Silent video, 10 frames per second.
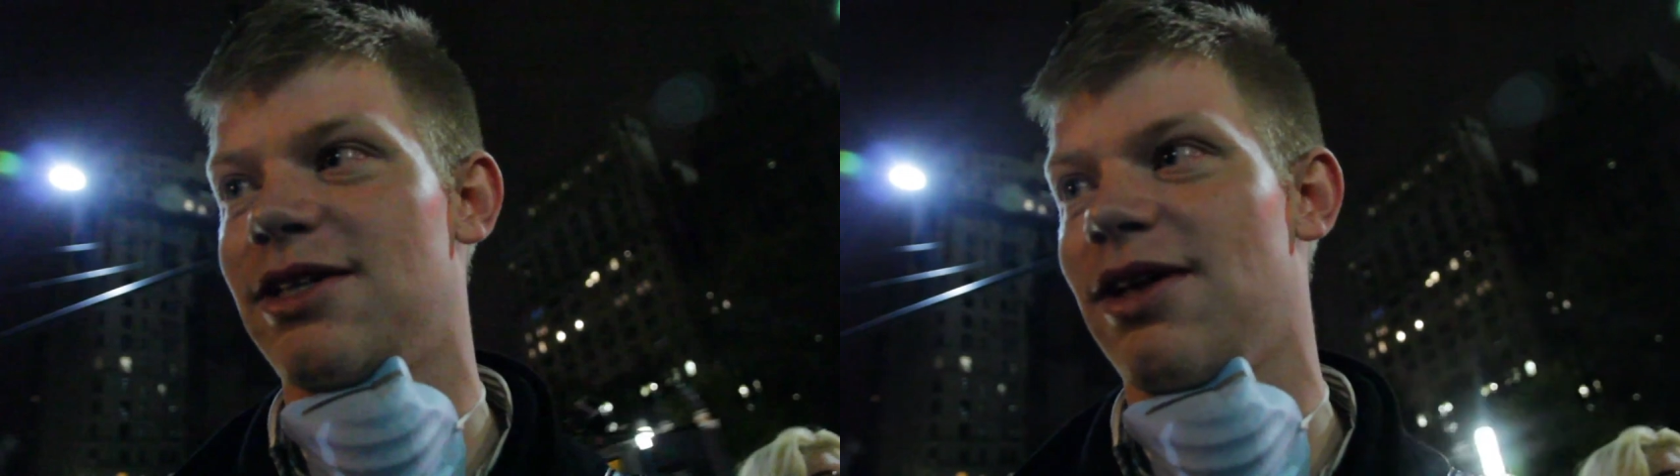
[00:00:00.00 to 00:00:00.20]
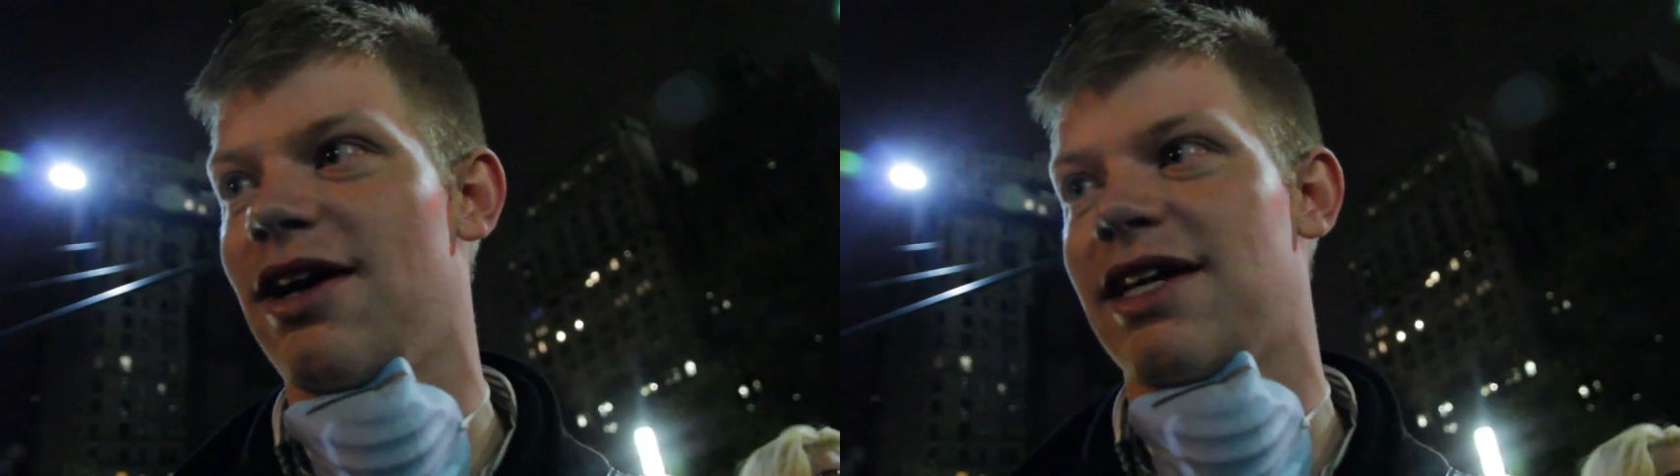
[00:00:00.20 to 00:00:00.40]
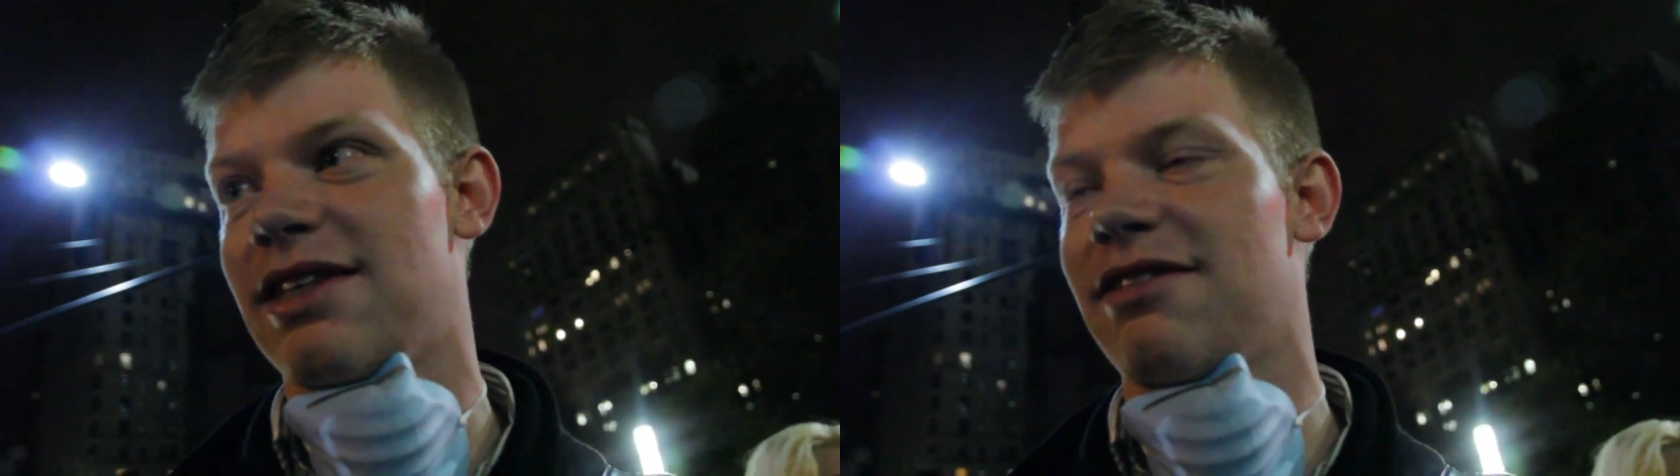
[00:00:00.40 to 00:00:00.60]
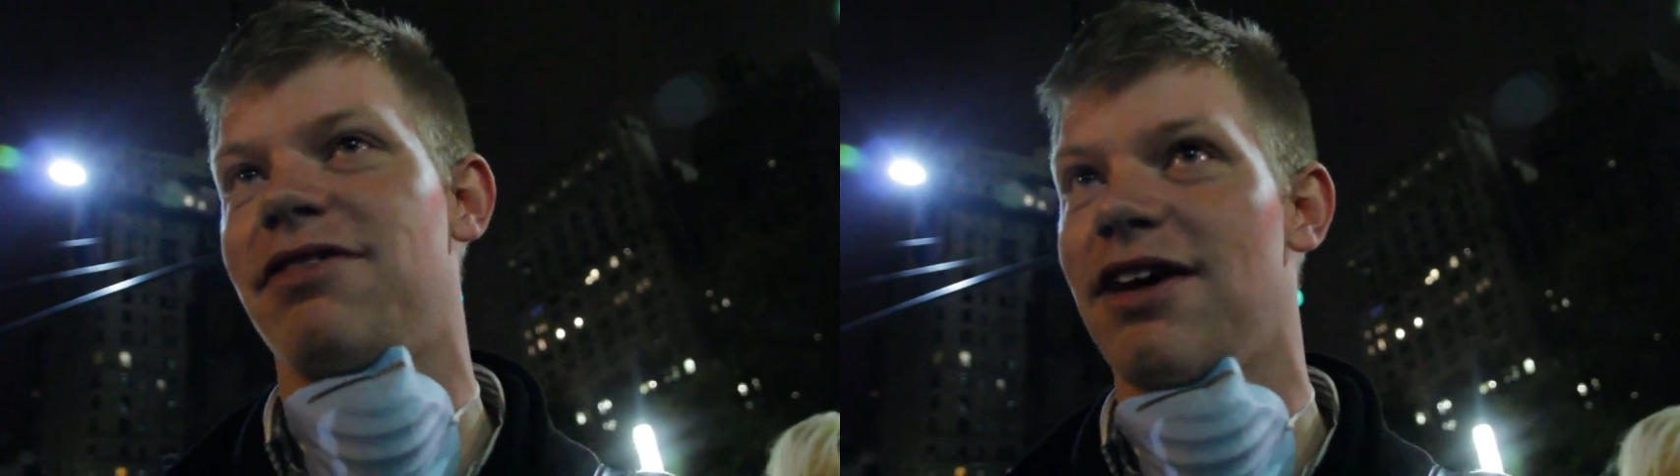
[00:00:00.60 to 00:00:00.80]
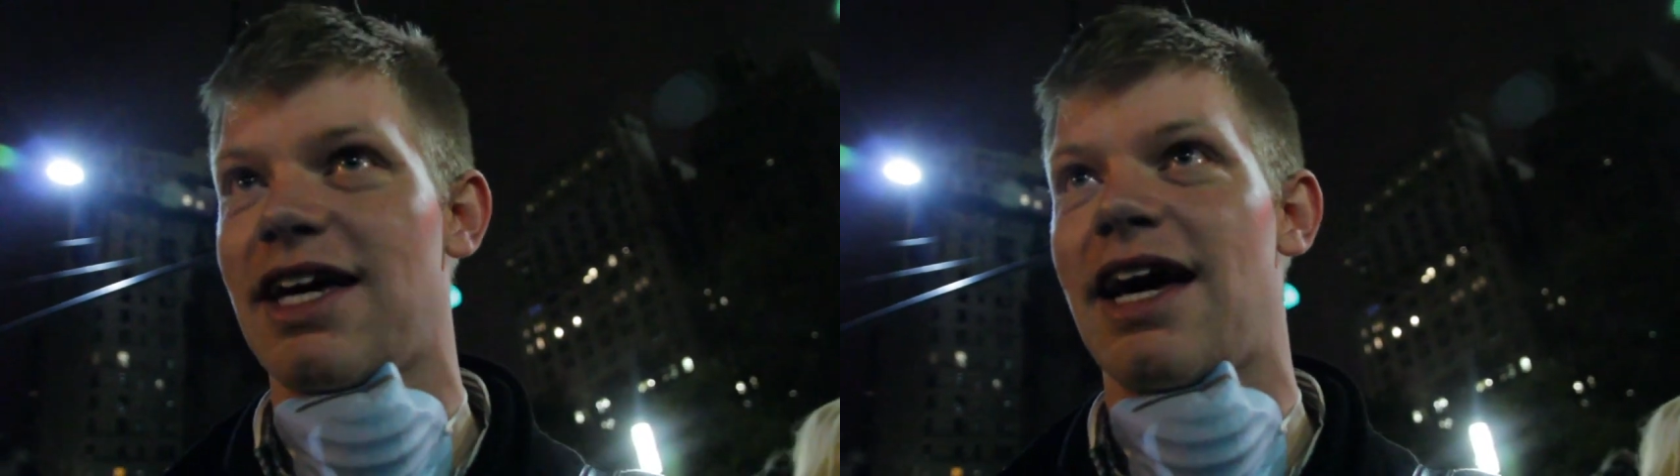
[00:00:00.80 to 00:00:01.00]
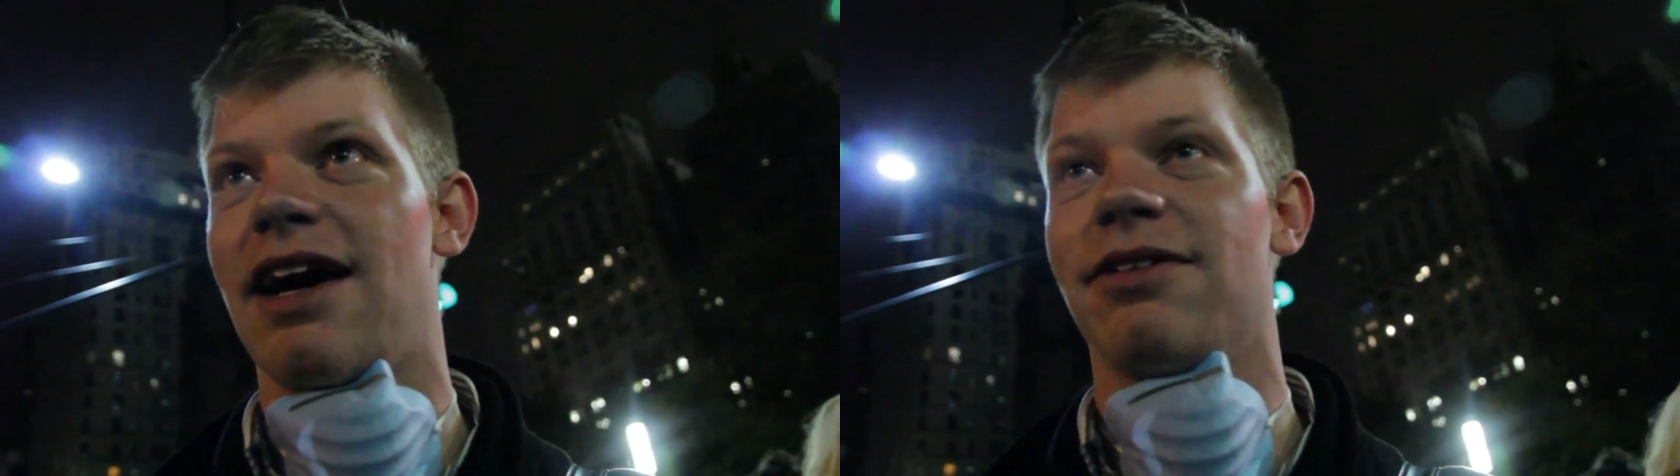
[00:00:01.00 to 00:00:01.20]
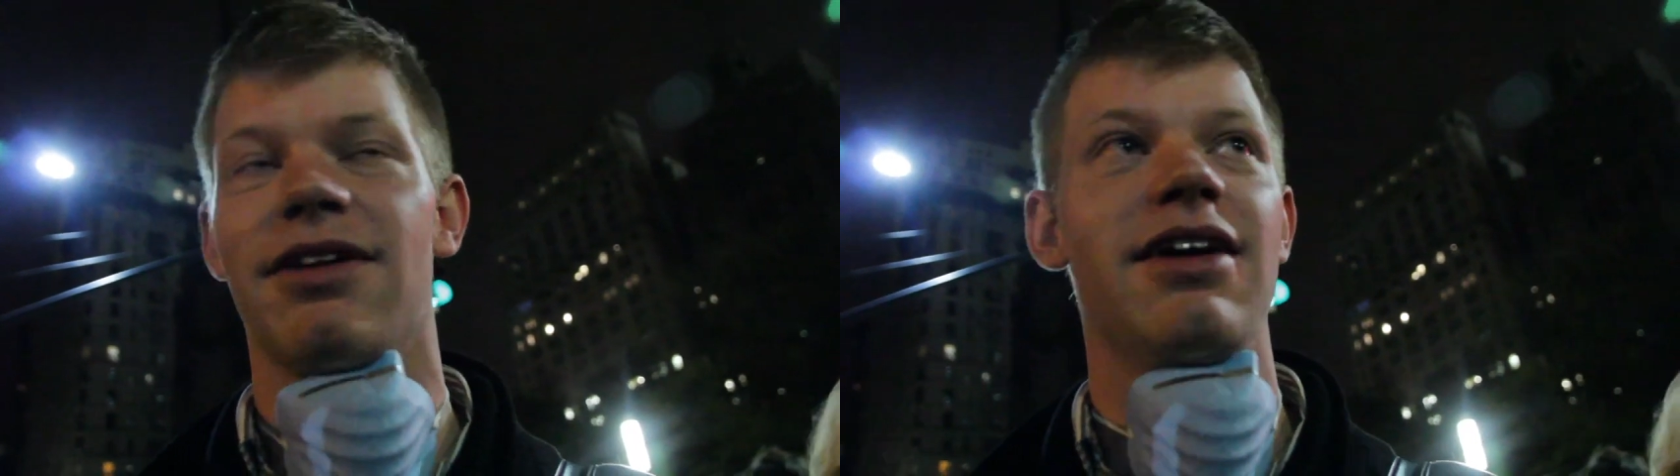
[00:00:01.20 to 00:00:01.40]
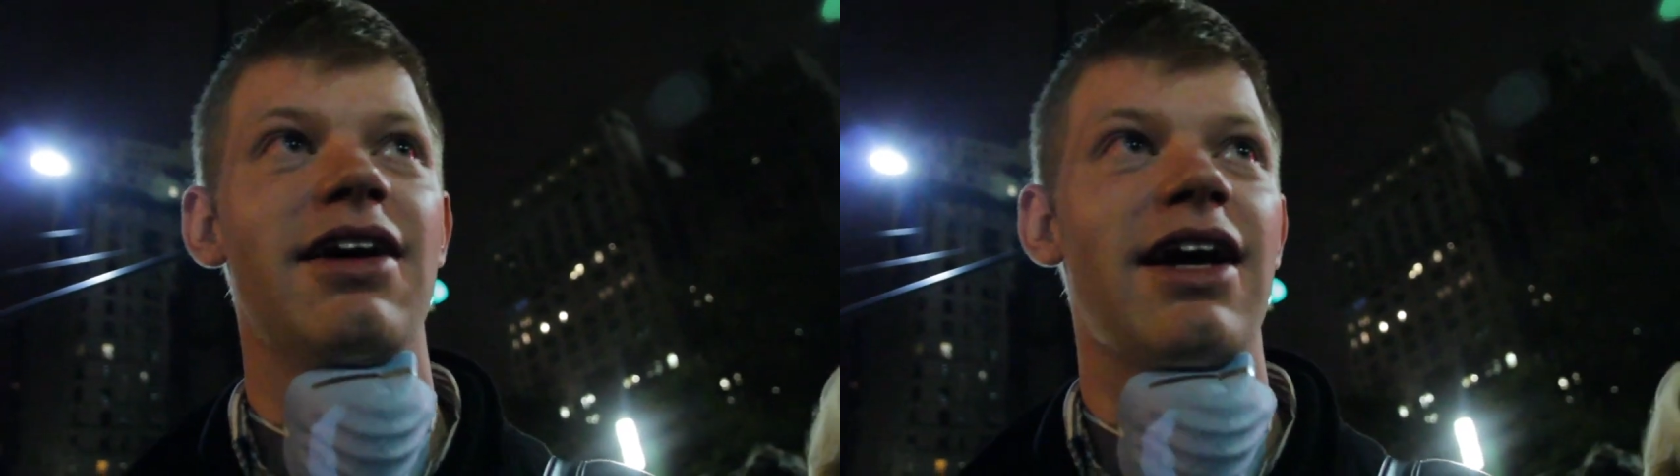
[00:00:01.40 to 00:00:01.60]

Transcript: too long, get the fuck out,"